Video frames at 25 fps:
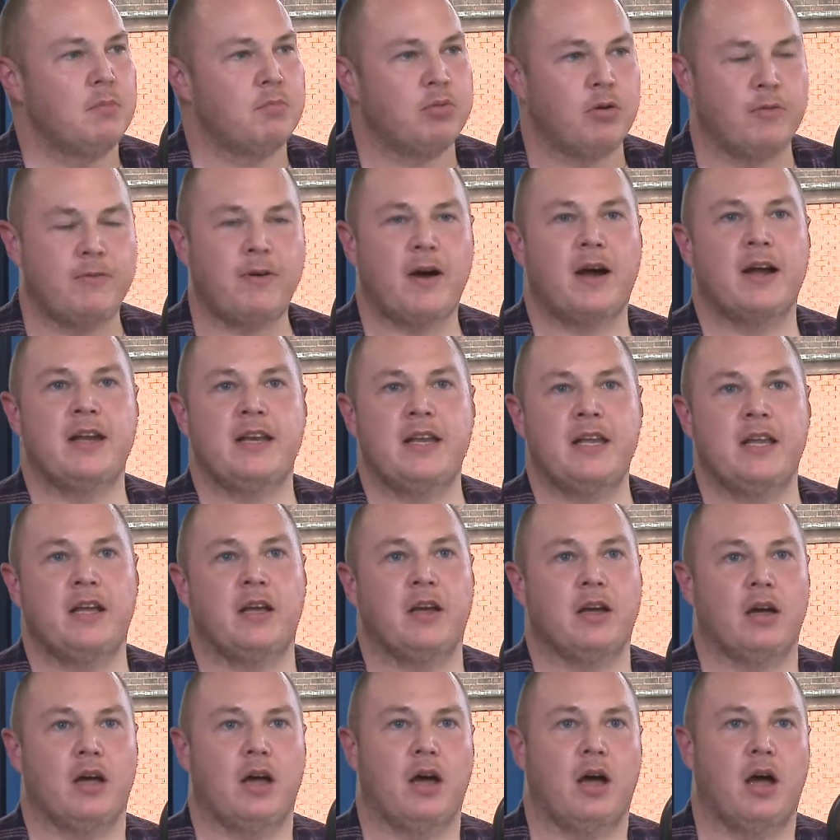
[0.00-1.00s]

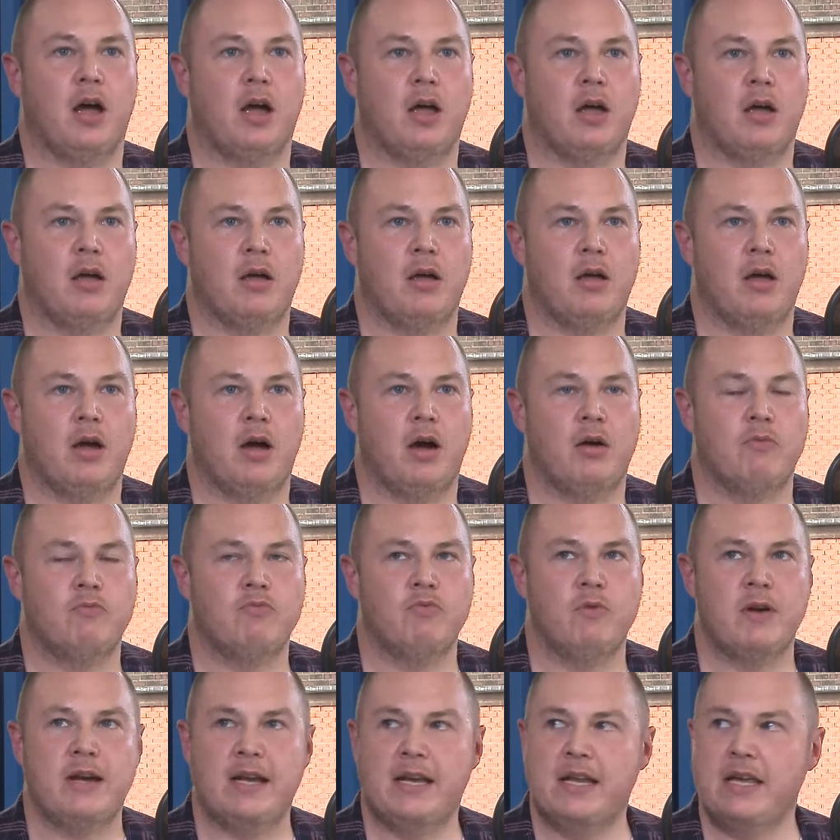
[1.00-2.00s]
providing a
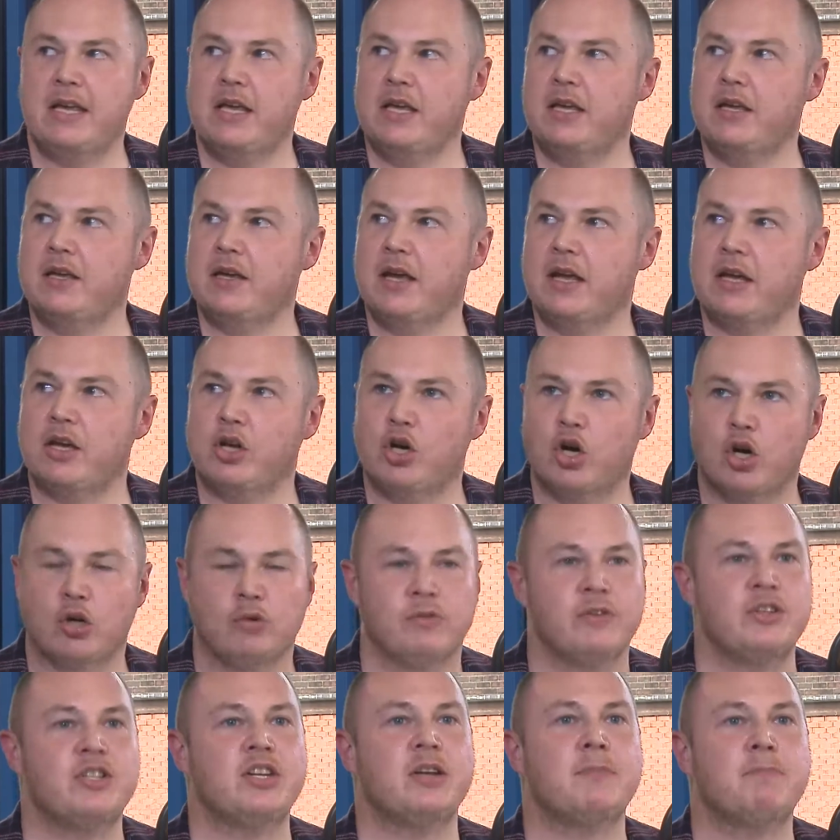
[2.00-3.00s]
really
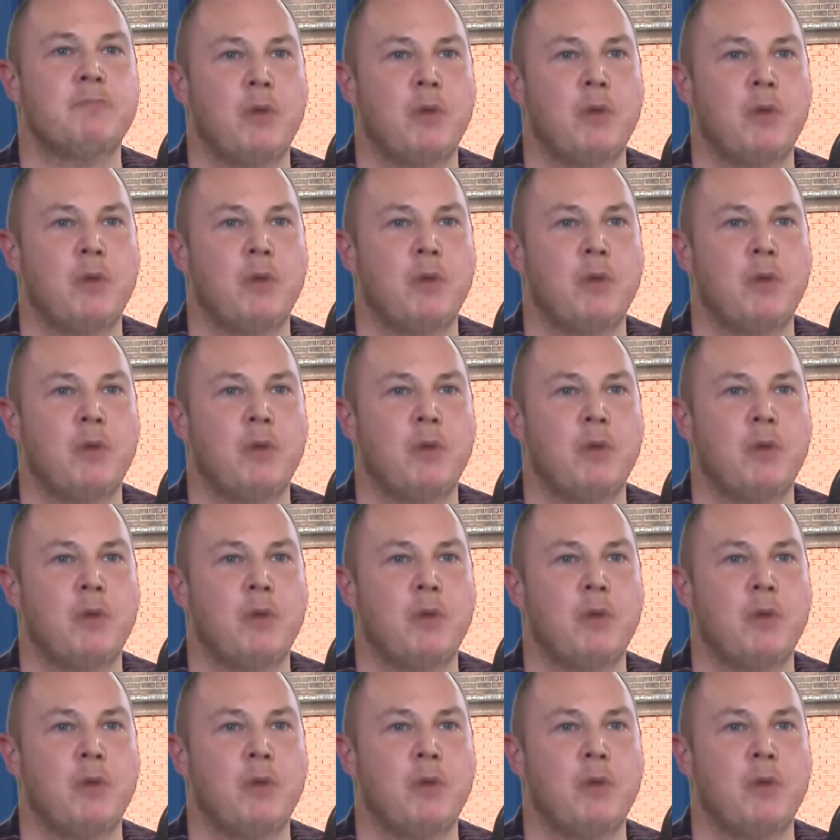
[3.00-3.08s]
encouraging,